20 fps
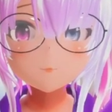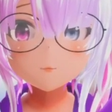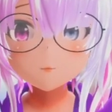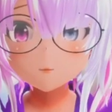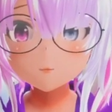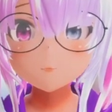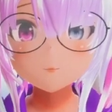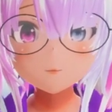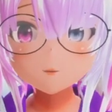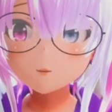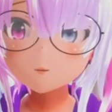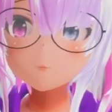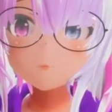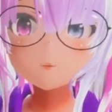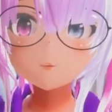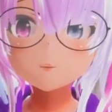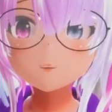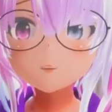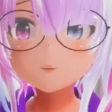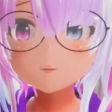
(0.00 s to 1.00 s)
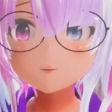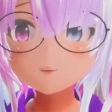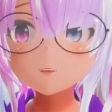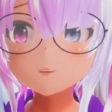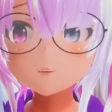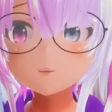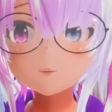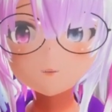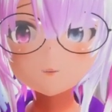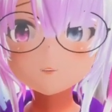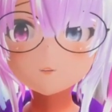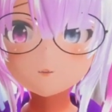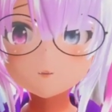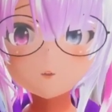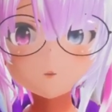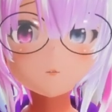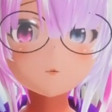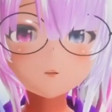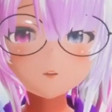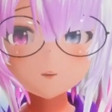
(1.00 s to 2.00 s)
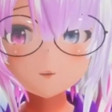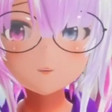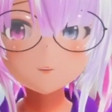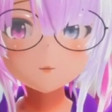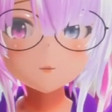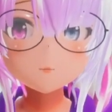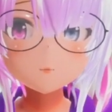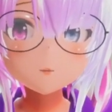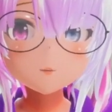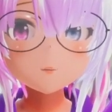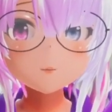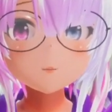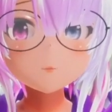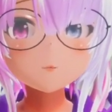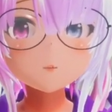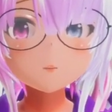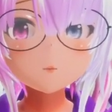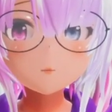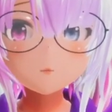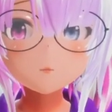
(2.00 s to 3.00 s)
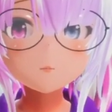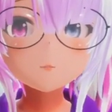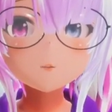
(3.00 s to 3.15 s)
Now everything is applied as the resting pose.